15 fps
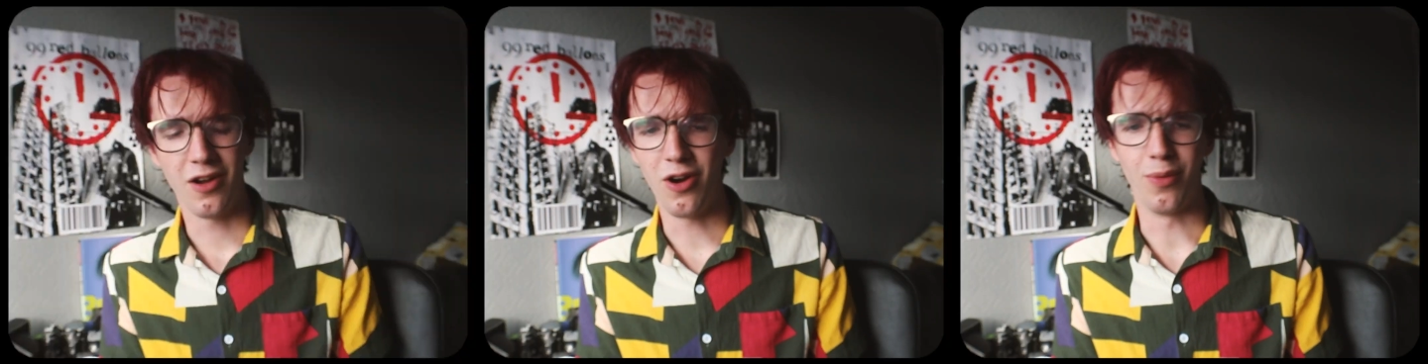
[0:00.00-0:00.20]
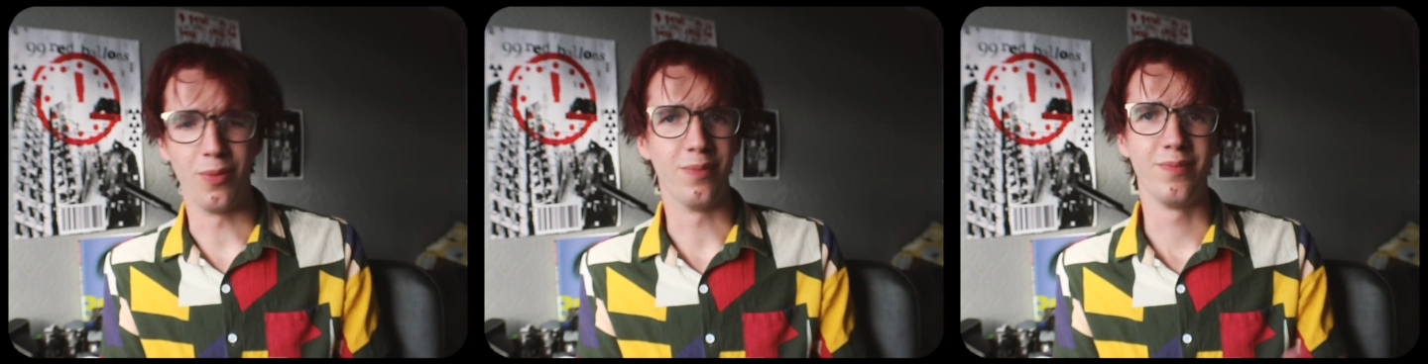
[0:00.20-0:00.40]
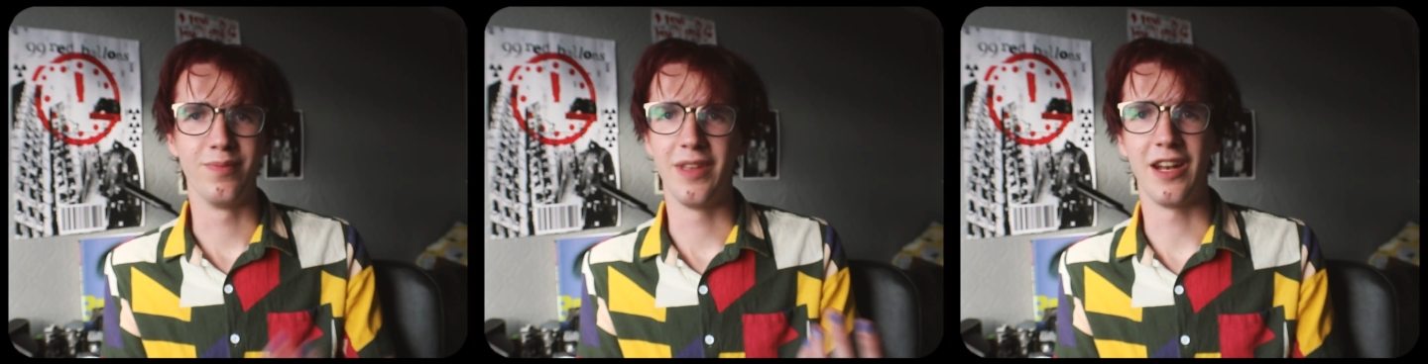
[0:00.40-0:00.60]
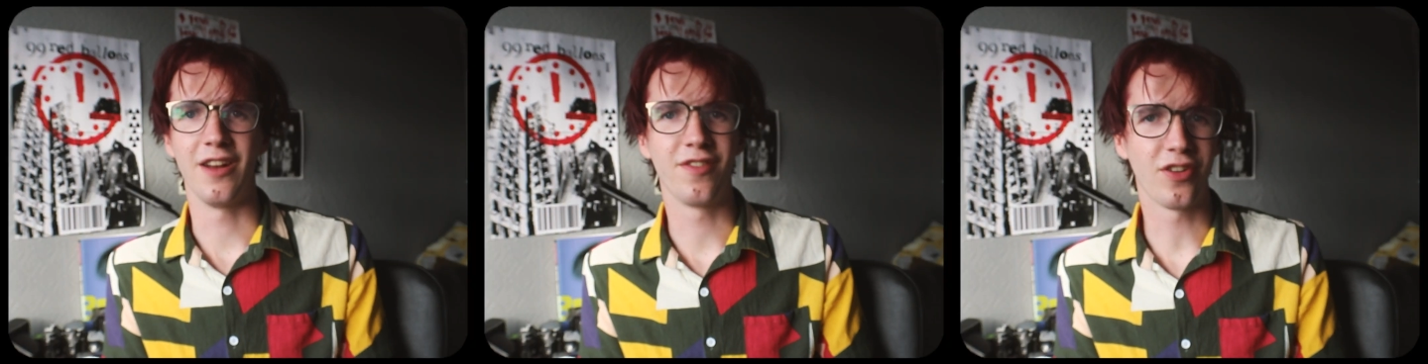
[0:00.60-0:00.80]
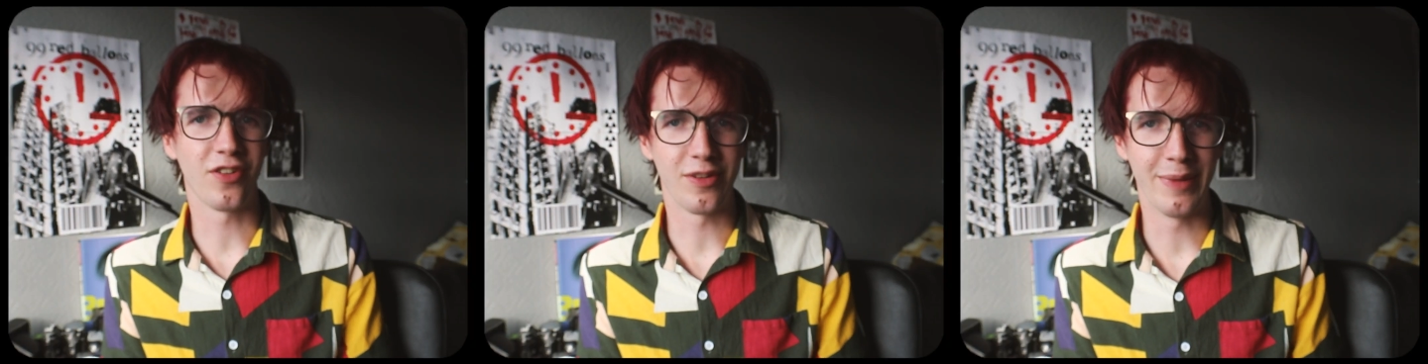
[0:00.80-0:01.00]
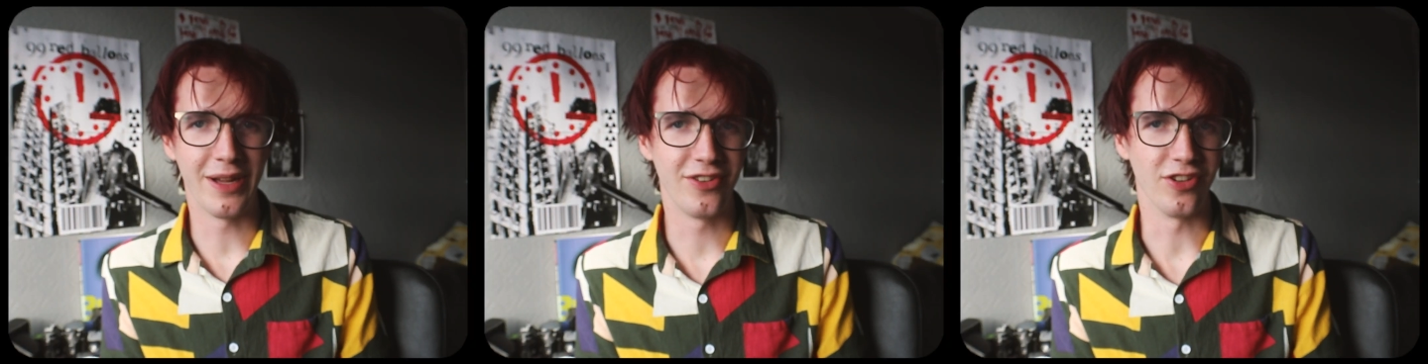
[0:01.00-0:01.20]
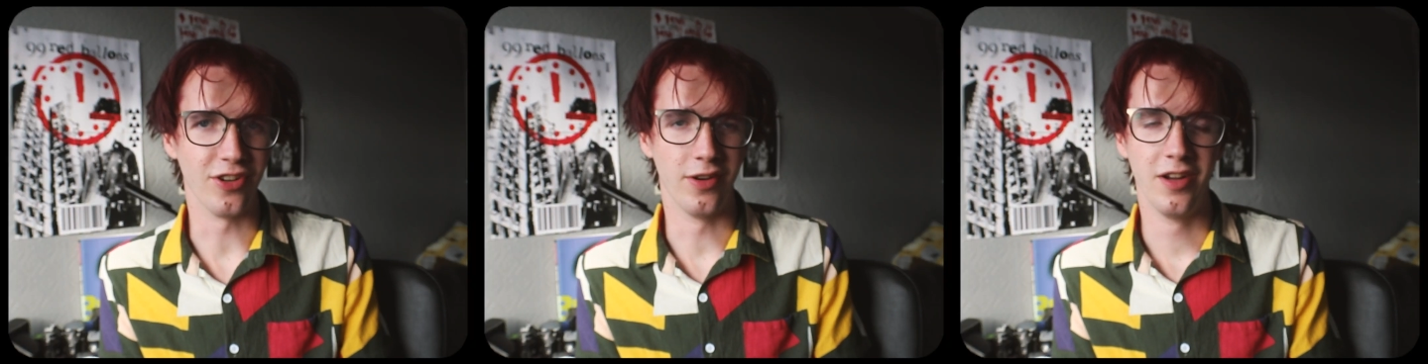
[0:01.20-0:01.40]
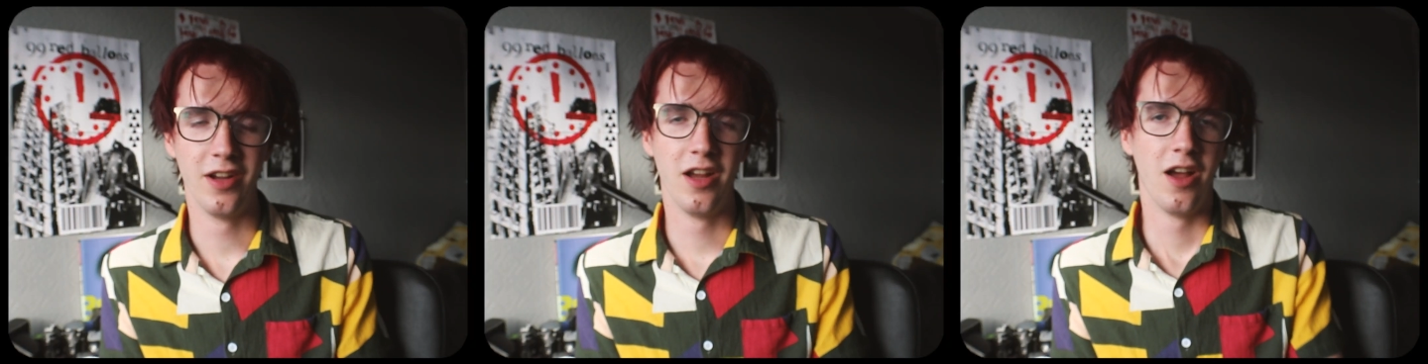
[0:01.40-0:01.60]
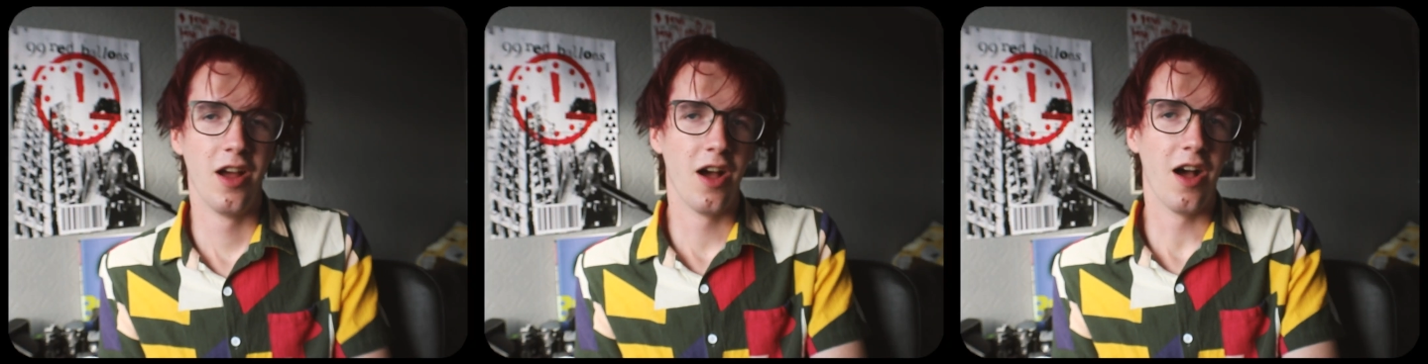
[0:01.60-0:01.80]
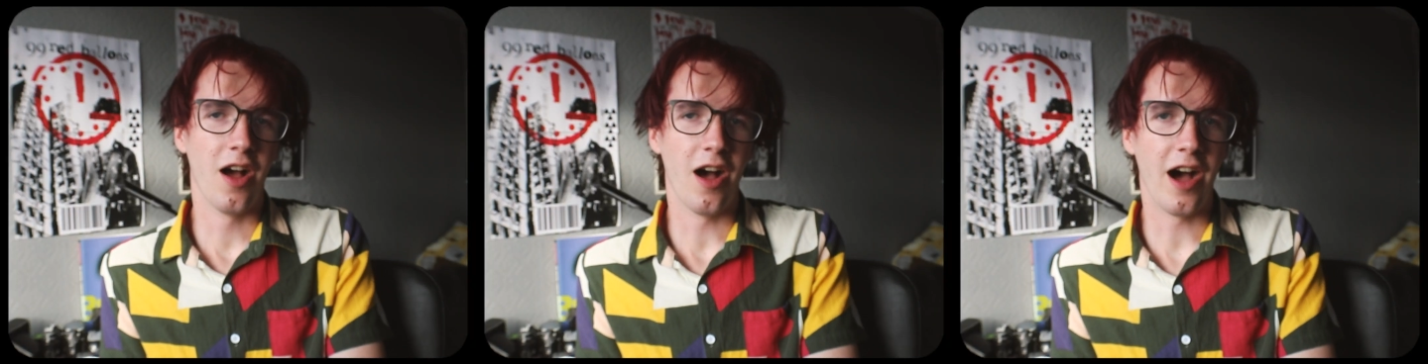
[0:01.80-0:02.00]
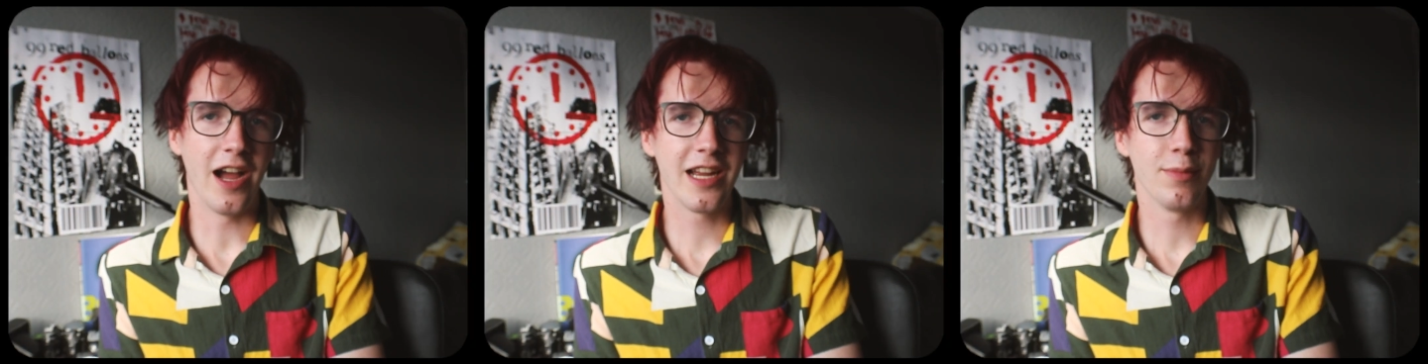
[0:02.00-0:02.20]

Oh, and I forgot to mention, I